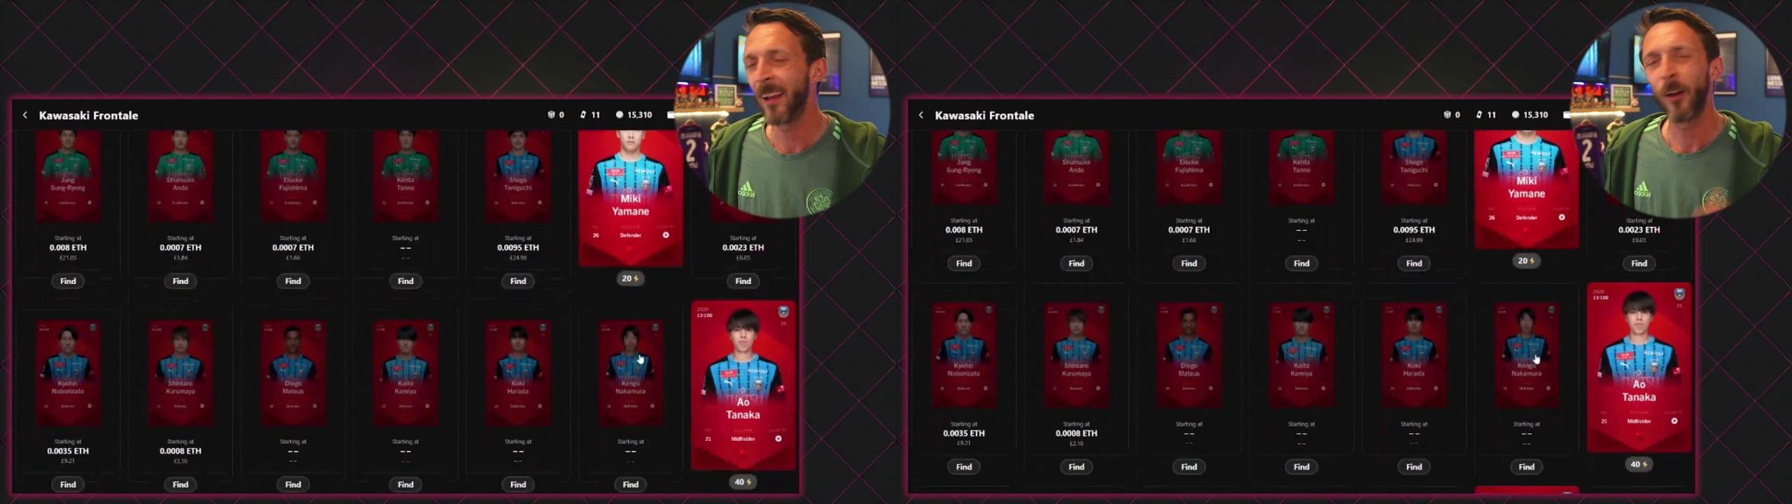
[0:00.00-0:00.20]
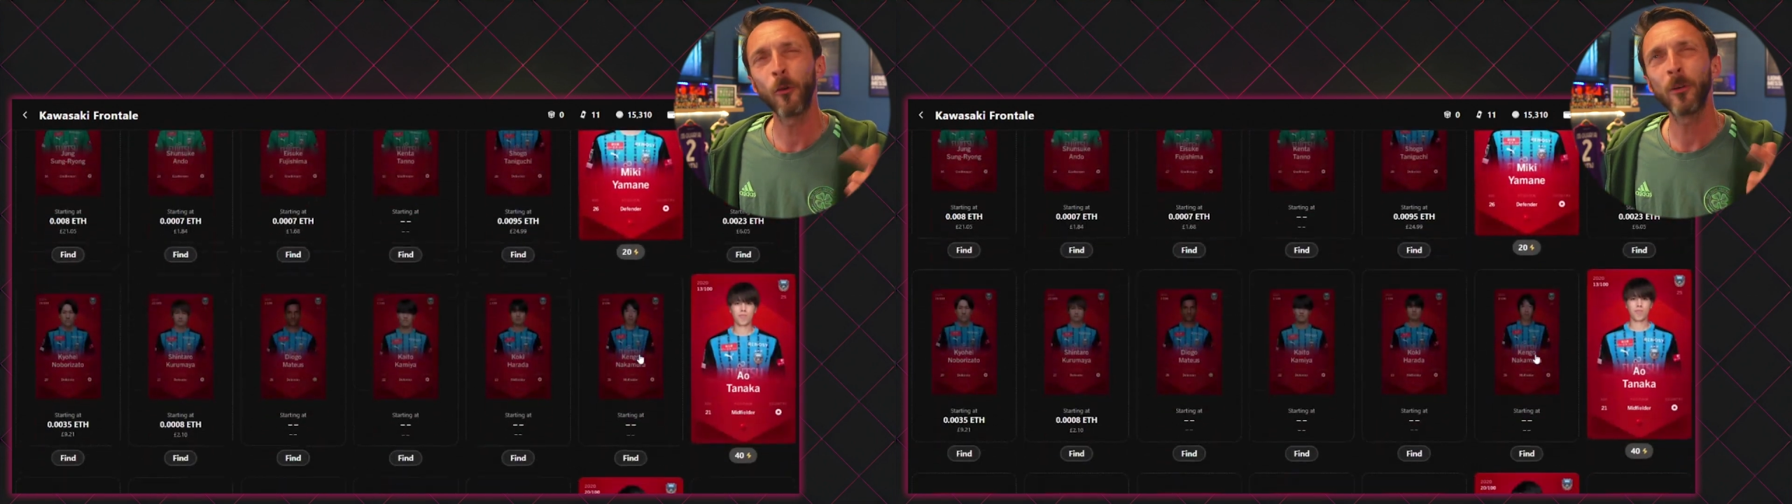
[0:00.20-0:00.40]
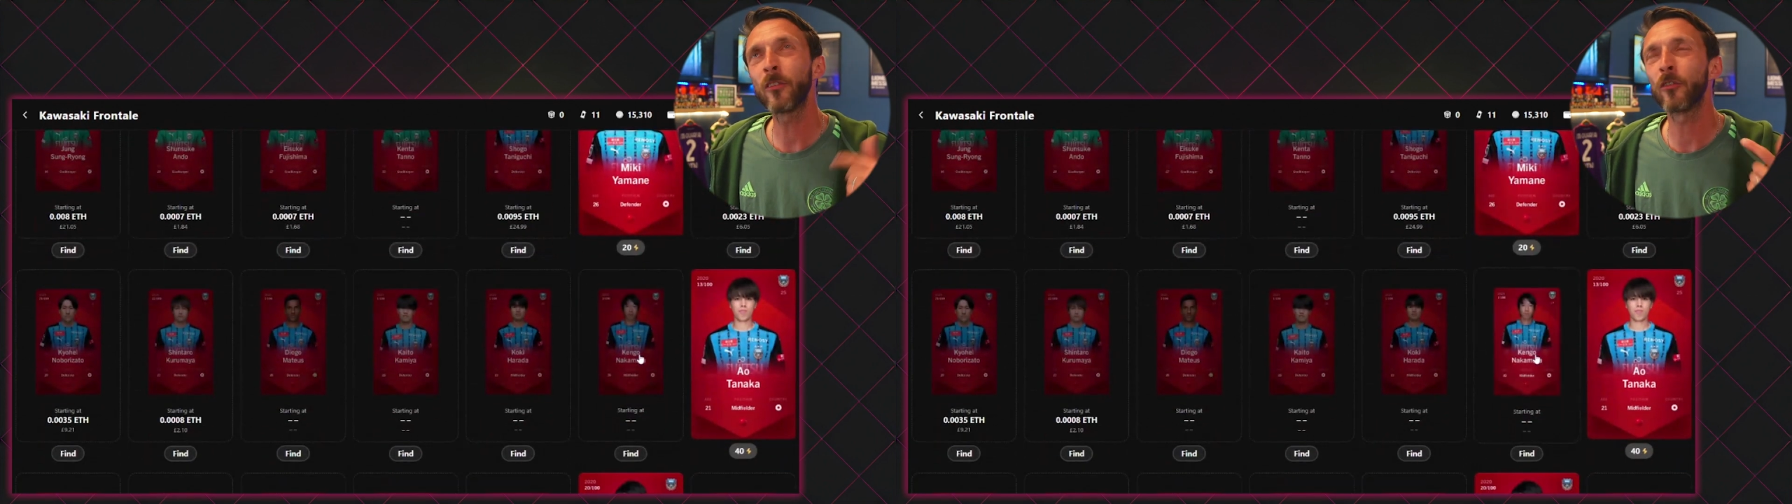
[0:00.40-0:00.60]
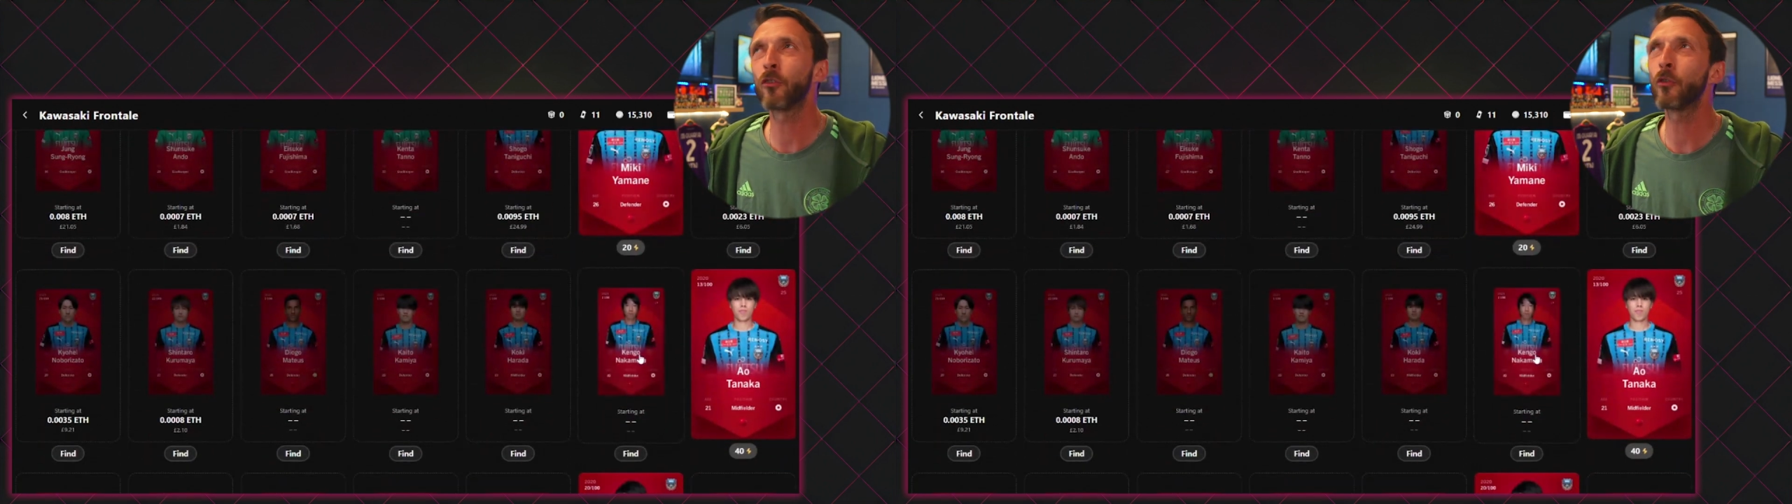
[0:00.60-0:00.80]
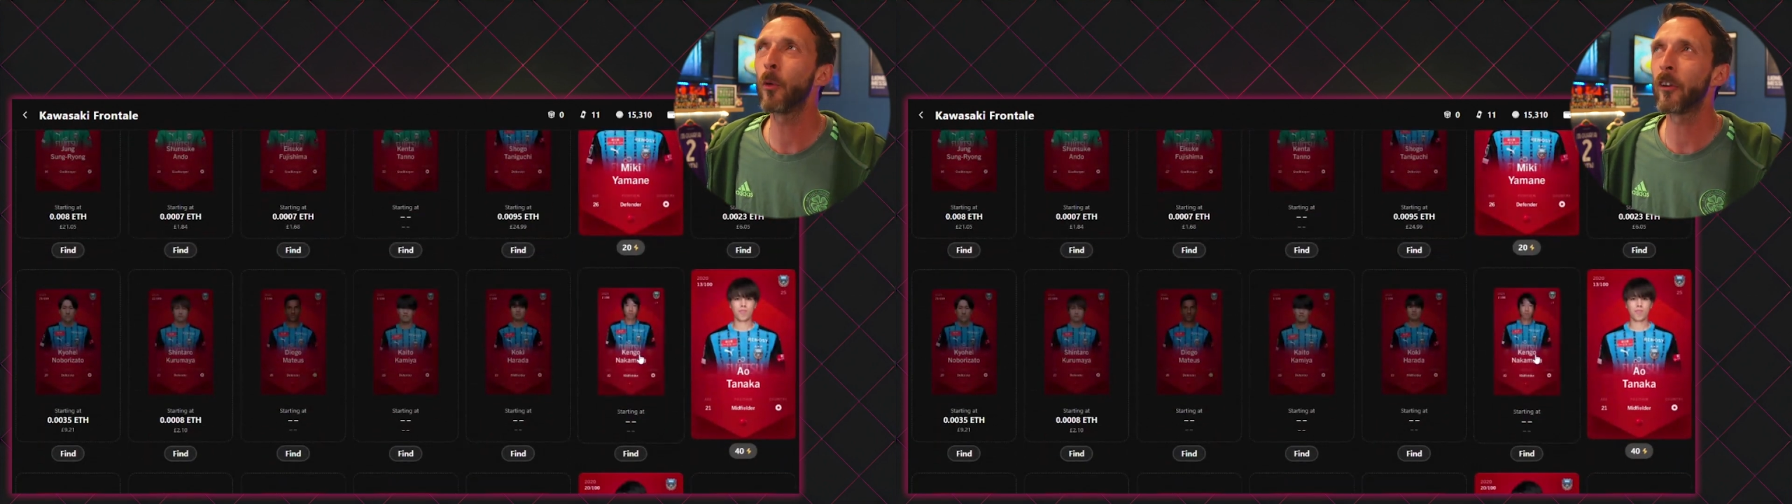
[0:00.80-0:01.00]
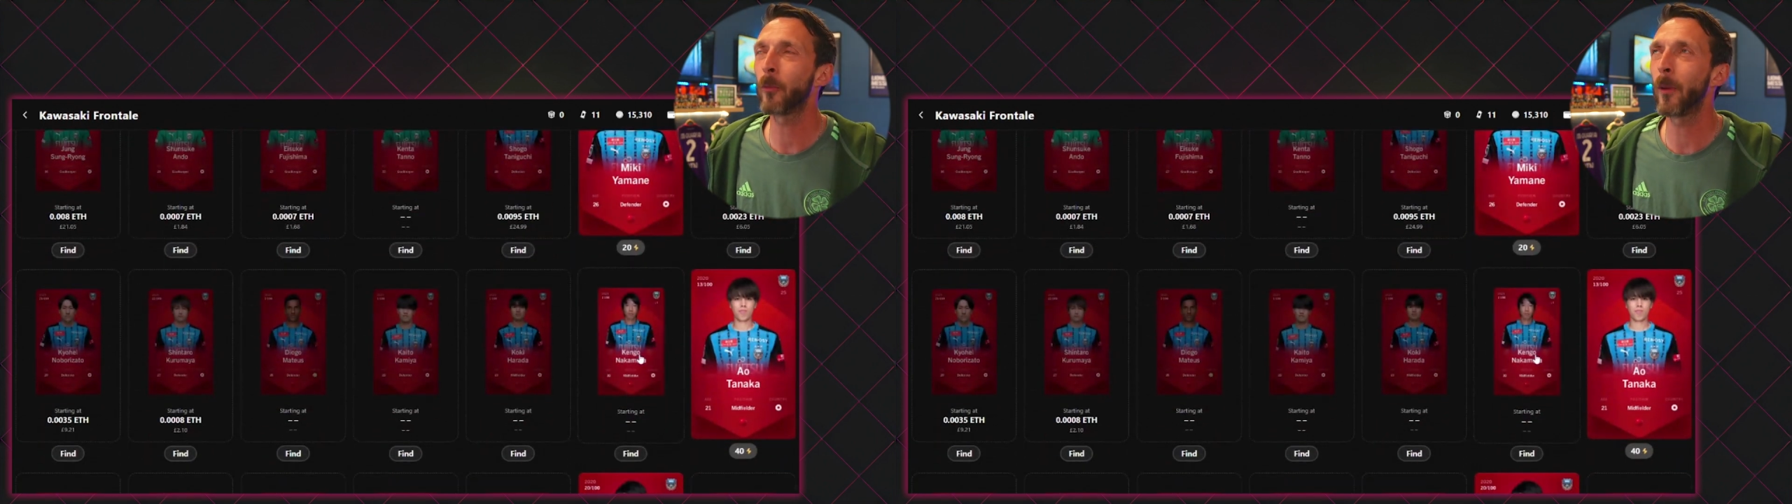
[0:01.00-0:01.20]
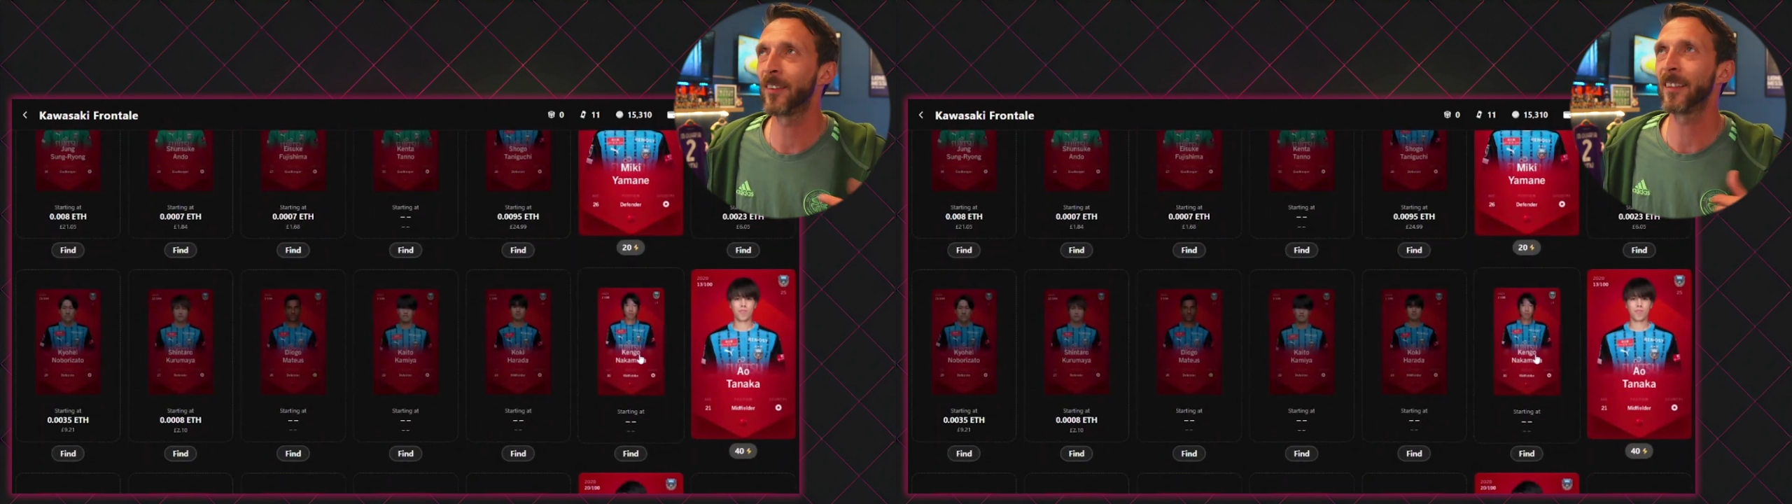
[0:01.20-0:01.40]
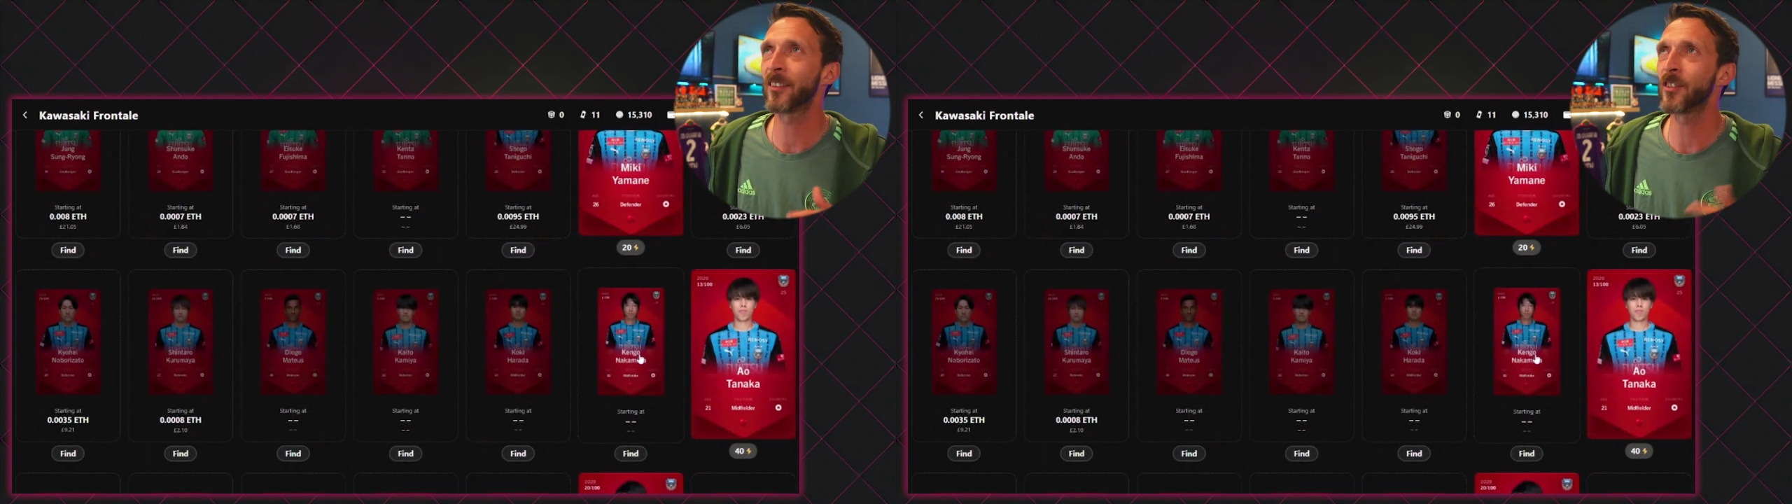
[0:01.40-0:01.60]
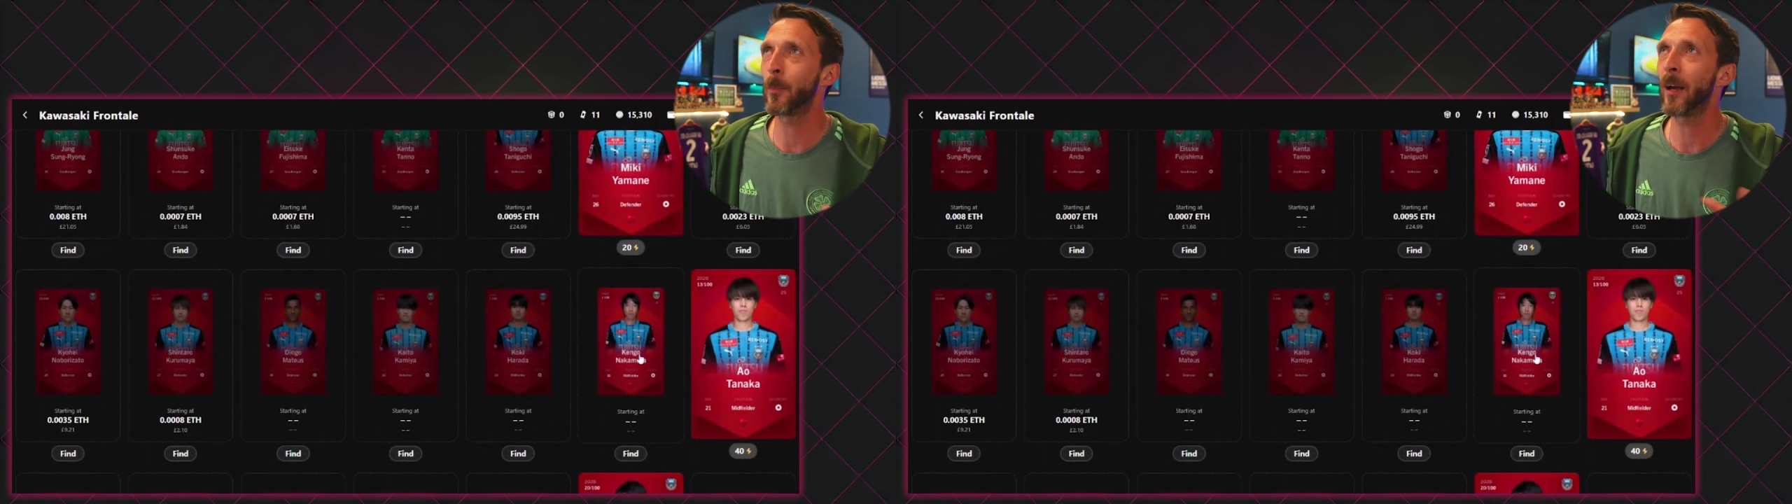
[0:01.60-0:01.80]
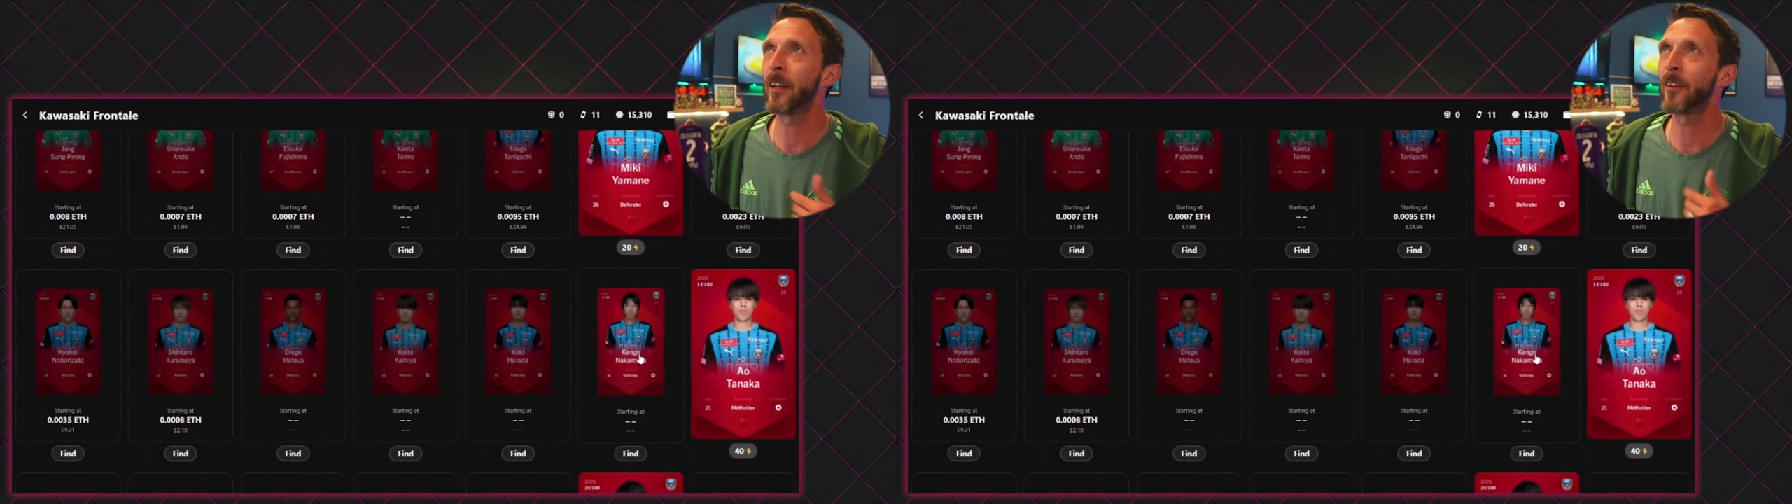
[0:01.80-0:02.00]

Although he doesn't score as well as he did in Japan,